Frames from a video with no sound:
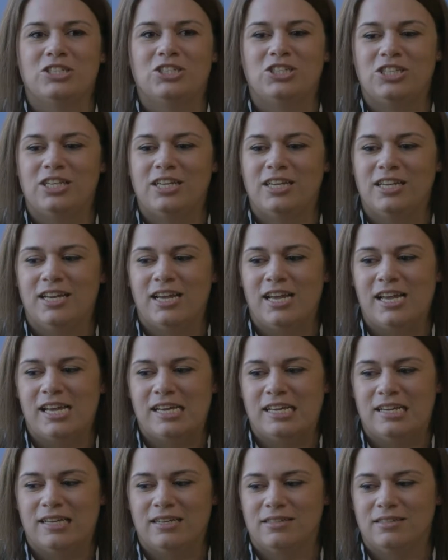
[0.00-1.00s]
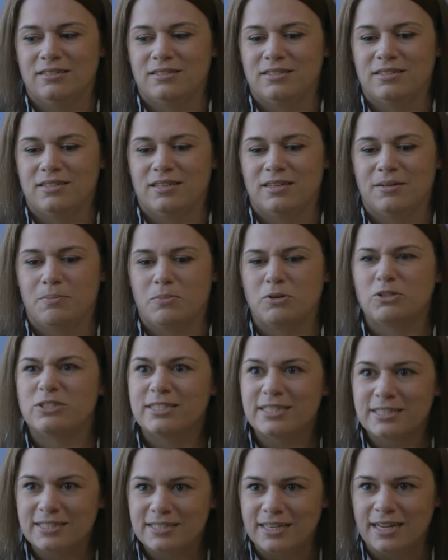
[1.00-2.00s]
She is
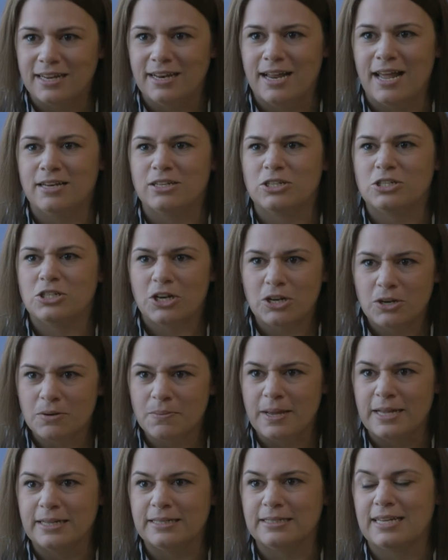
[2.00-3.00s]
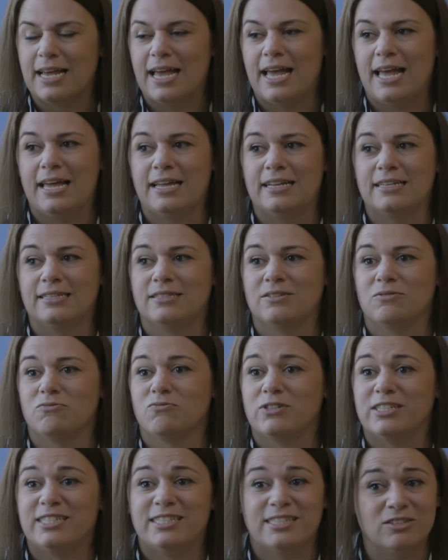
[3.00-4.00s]
persistent and determined and
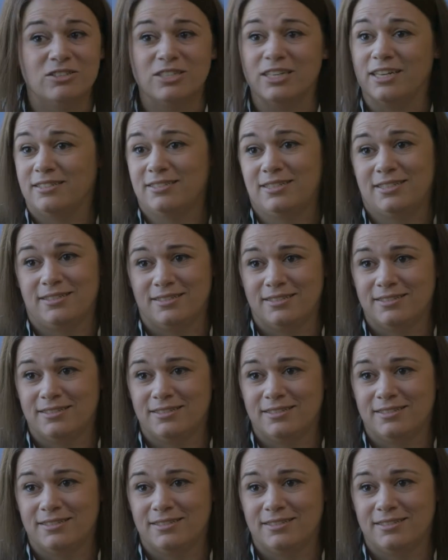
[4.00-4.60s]
resilient.